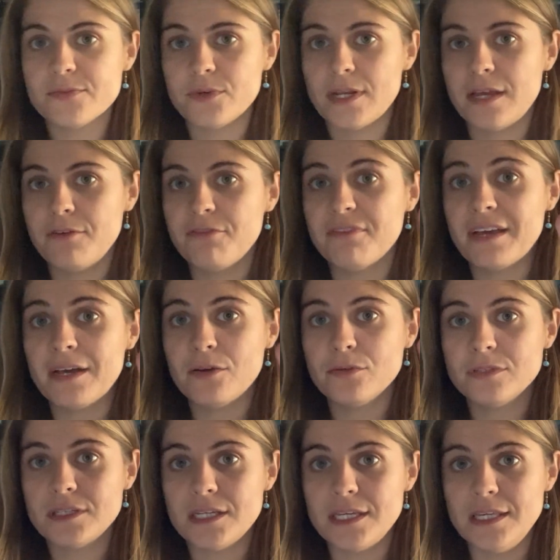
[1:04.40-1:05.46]
one I
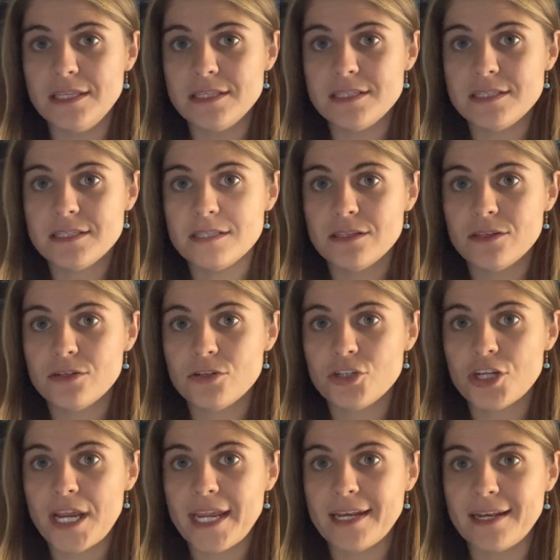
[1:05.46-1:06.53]
found is
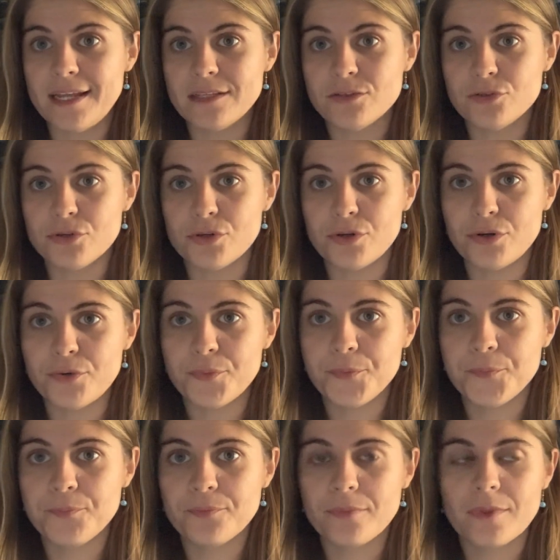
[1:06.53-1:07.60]
Chain Letter,
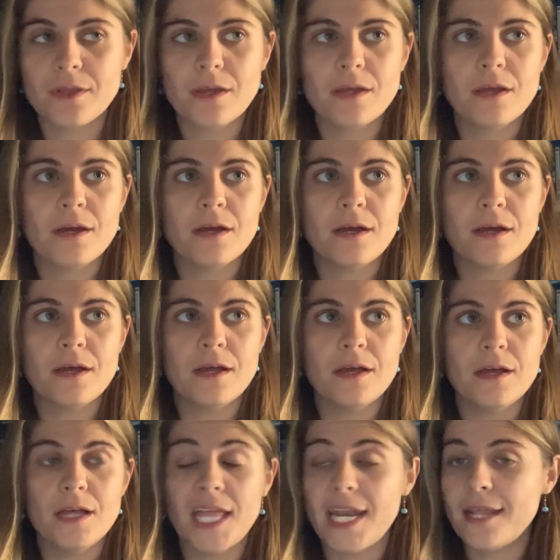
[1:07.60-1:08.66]

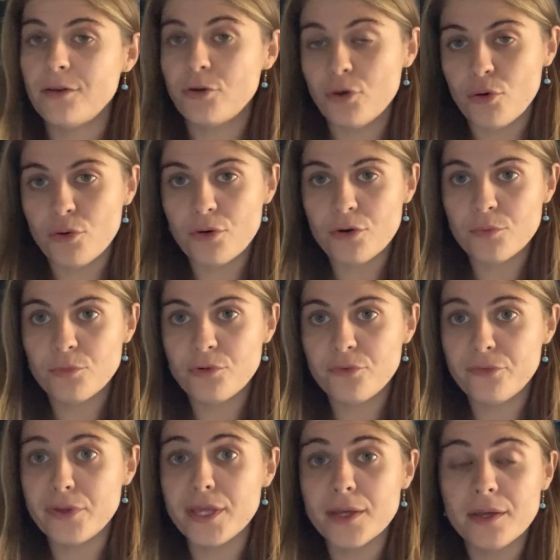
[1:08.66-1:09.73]
another horror
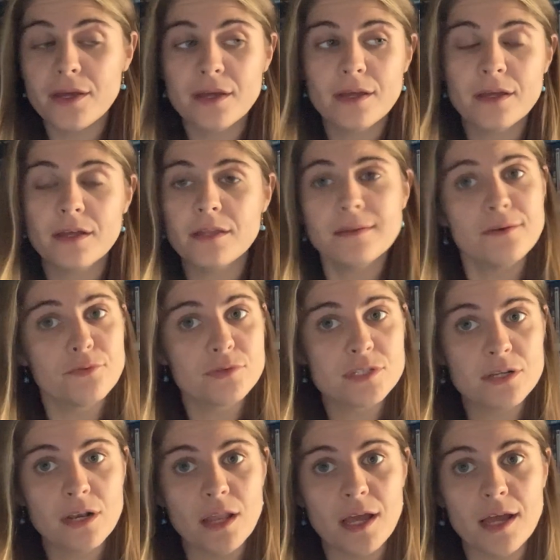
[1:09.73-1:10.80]
movie. There was a
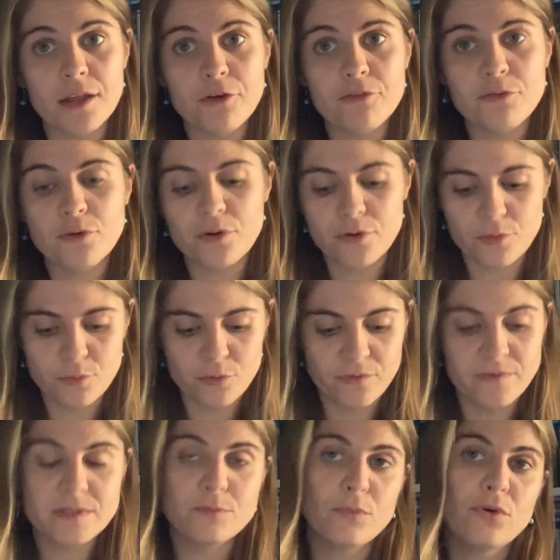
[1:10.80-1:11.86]
lot of horror
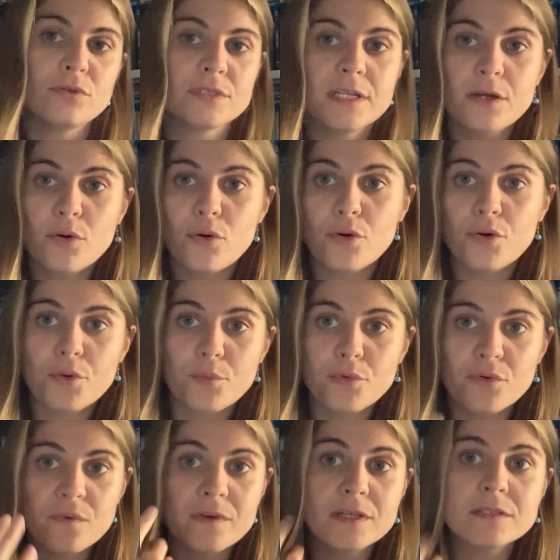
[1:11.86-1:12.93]
movies, mostly horror
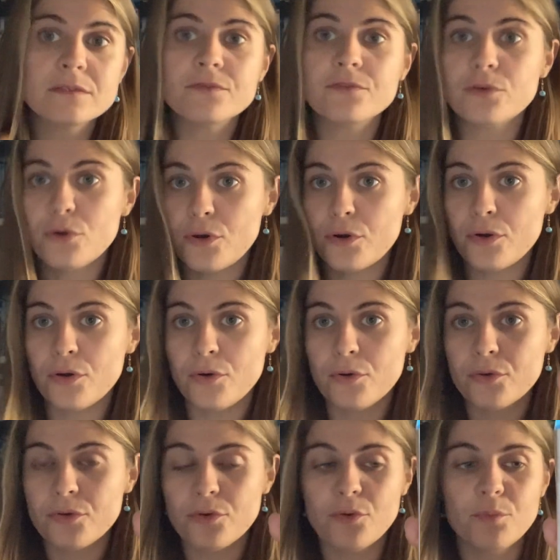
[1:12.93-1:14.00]
movies for
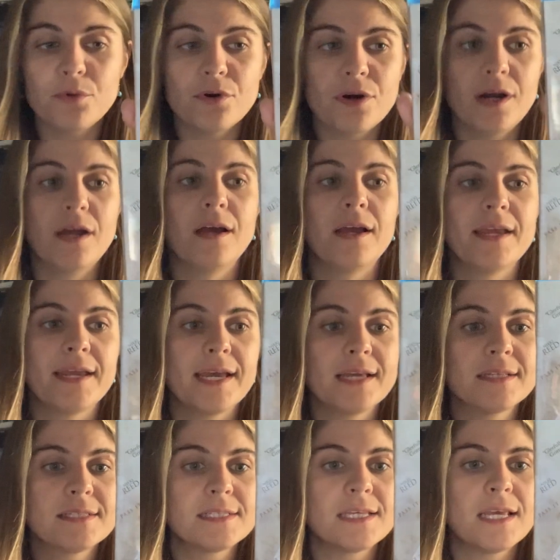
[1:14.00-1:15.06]
October, I guess,
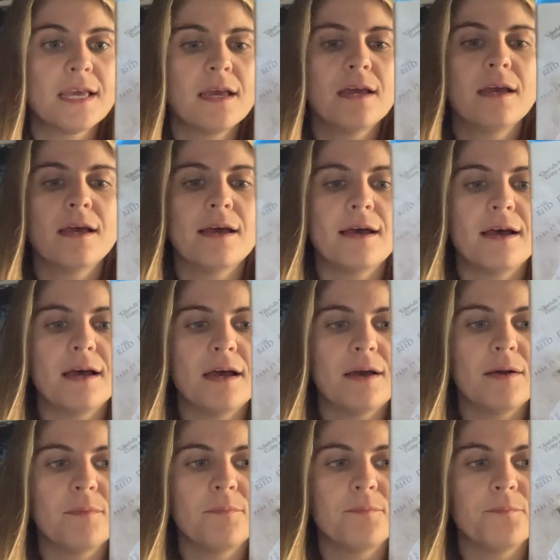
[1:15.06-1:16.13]

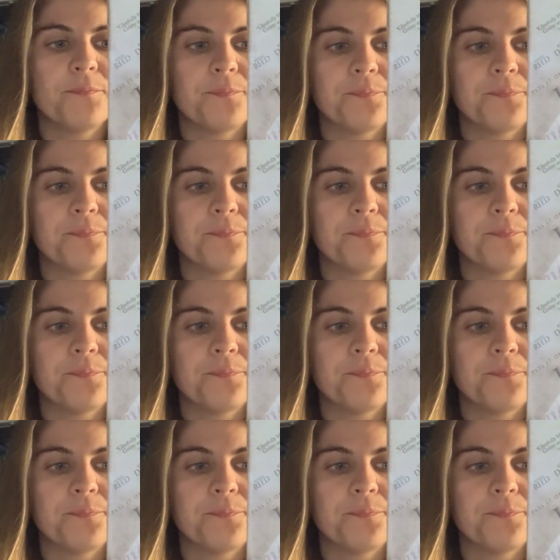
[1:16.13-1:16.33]
and